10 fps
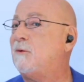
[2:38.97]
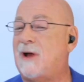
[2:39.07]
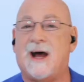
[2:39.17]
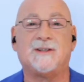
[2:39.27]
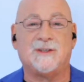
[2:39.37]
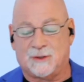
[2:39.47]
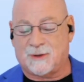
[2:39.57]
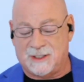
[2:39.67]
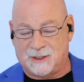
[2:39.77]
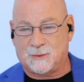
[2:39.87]
the hostage
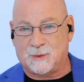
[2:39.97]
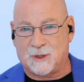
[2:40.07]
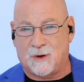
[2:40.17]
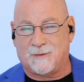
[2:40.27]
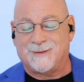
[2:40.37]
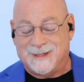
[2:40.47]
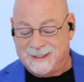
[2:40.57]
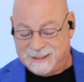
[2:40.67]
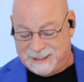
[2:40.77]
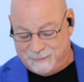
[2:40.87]
crisis was over.
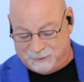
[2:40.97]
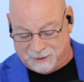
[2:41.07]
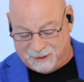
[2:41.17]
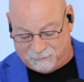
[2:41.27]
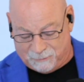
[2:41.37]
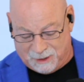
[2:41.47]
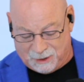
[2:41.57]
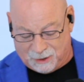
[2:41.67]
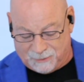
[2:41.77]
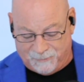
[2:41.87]
Seems pretty
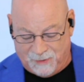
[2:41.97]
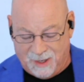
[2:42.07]
familiar.